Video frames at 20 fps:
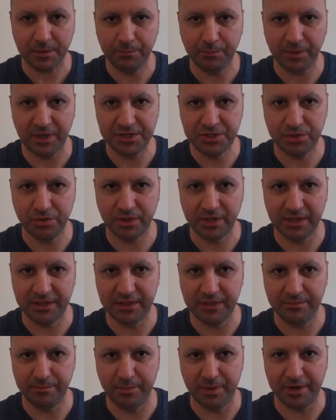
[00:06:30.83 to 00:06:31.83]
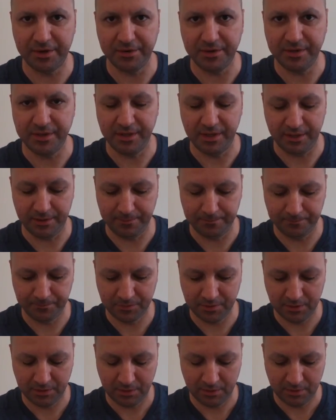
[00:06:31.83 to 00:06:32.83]
Plus you get that butter in there.
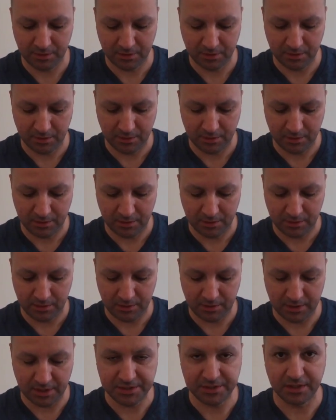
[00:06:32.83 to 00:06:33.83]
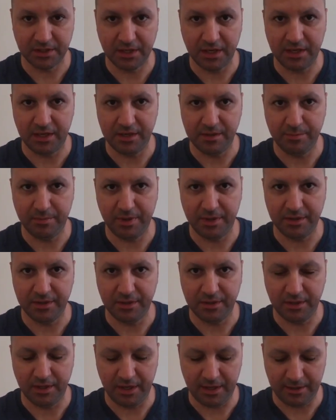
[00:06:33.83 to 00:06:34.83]
Doesn't get any better
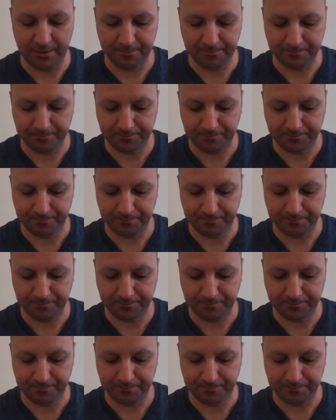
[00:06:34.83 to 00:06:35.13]
than that.